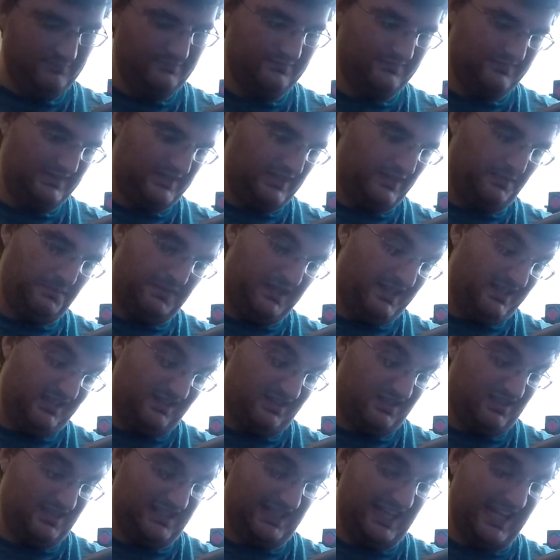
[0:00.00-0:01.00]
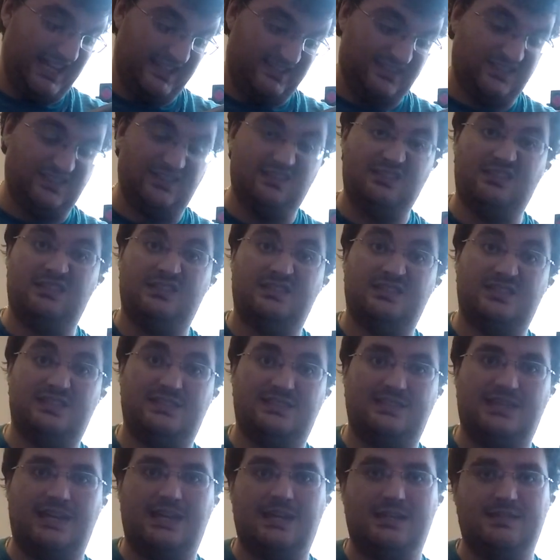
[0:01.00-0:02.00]
so it means lessons,
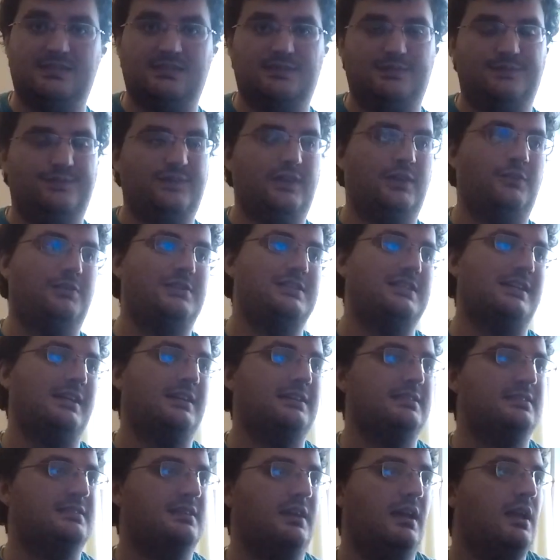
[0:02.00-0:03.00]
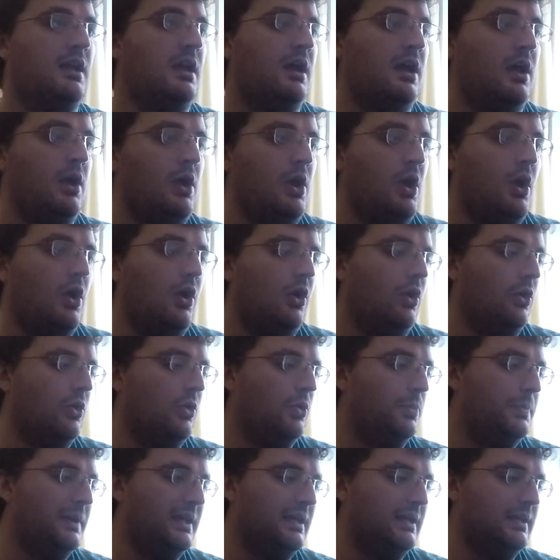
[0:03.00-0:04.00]
tests, theory tests,
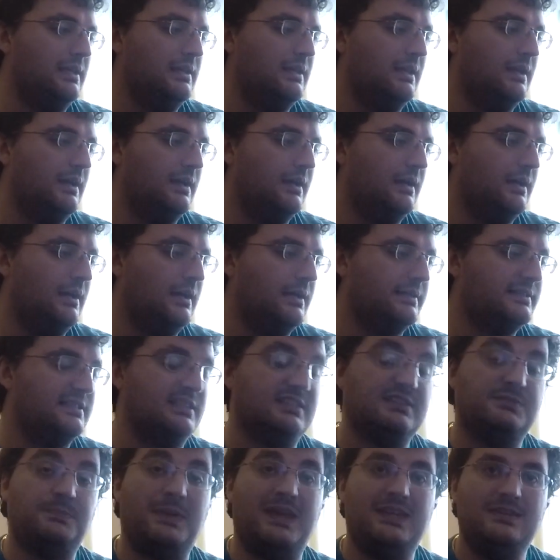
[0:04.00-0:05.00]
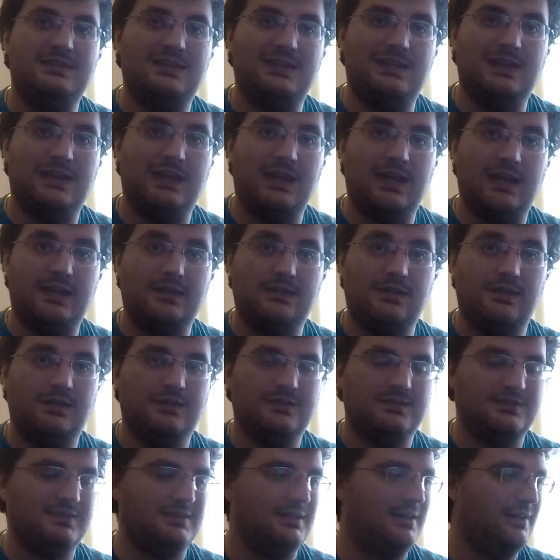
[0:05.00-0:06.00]
all been suspended again.
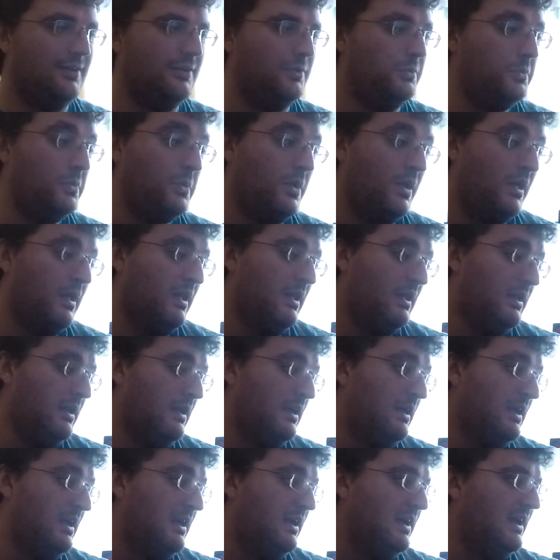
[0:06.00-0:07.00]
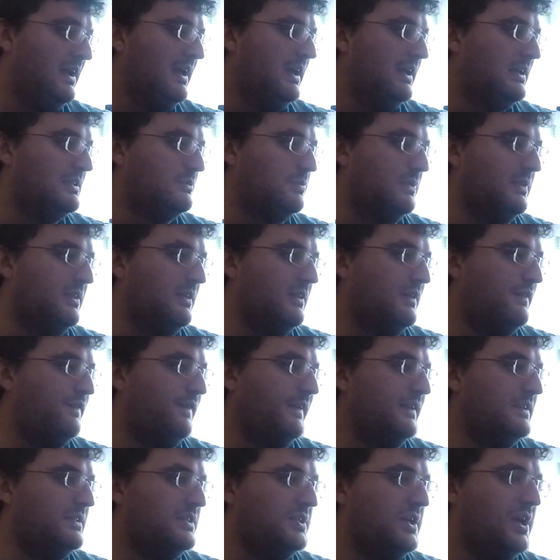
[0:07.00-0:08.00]
So it's one of those
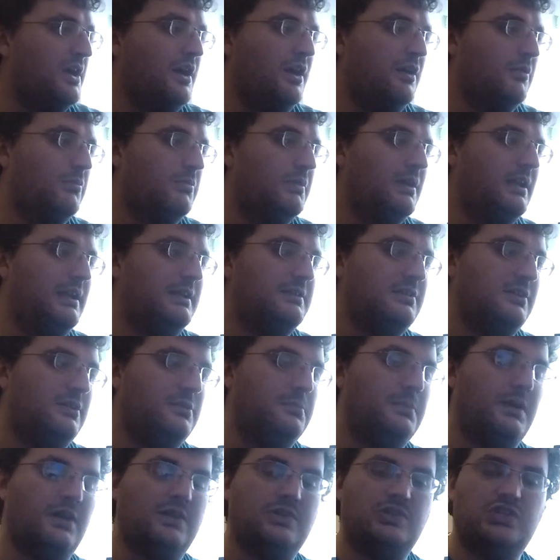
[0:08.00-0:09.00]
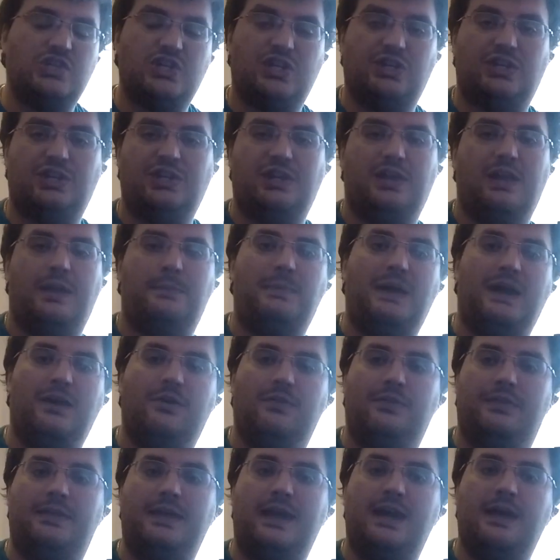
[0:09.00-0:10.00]
things, you can't really do much
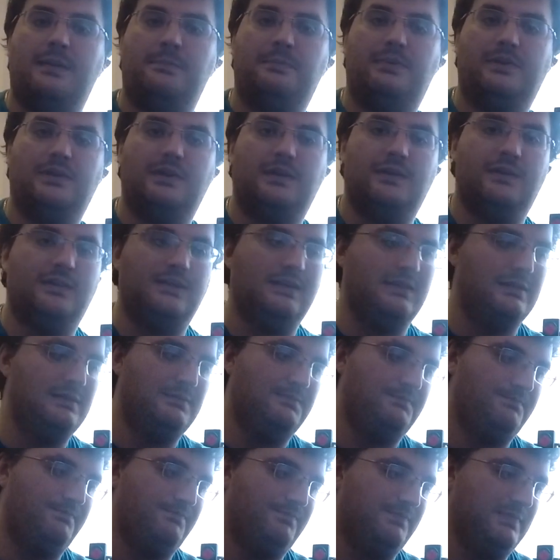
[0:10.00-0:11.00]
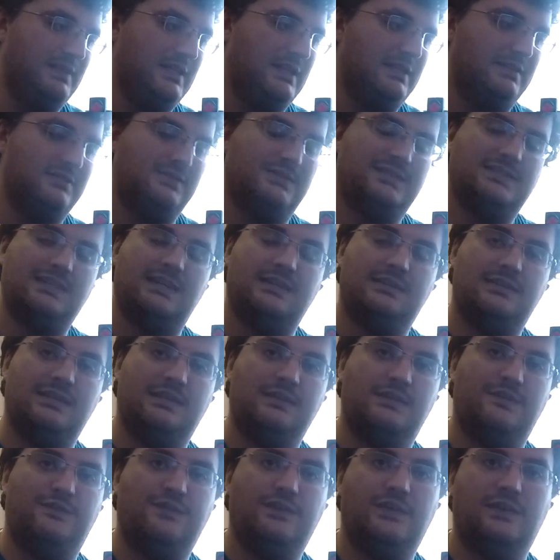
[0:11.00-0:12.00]
about that, but as I said
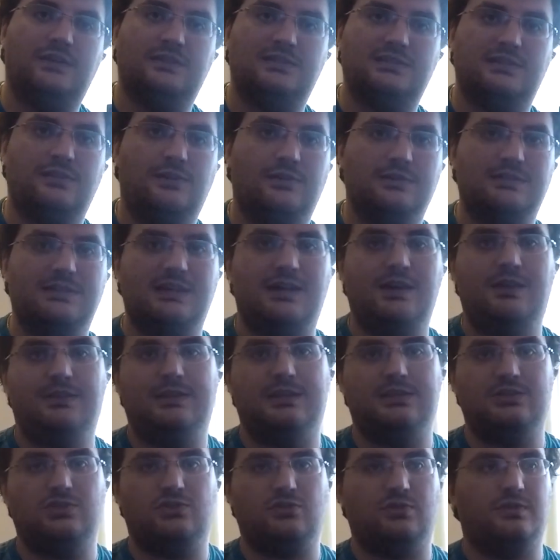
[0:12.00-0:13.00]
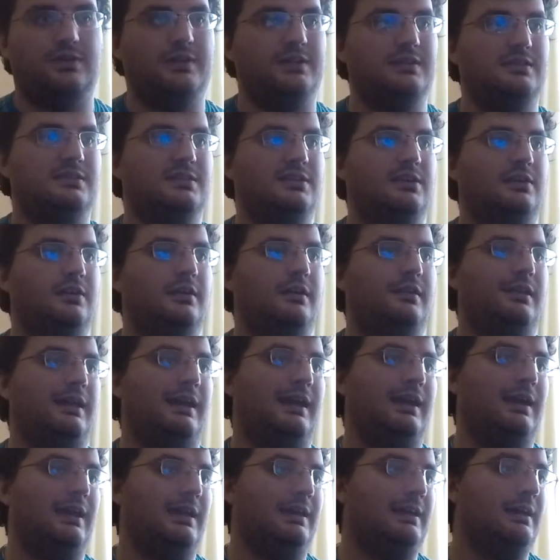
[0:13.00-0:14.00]
in the first lockdown, let's try and turn
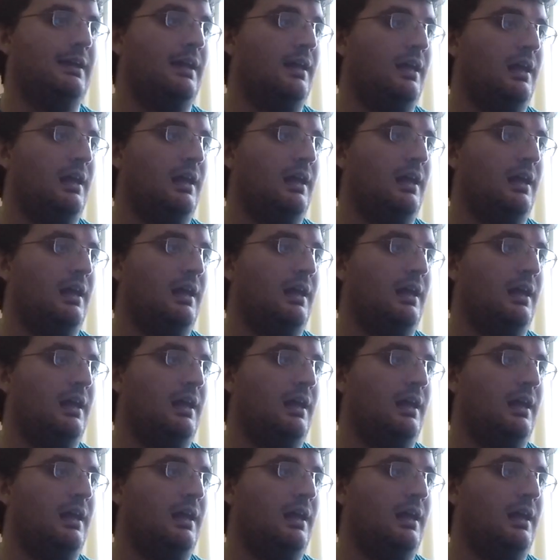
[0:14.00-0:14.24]
a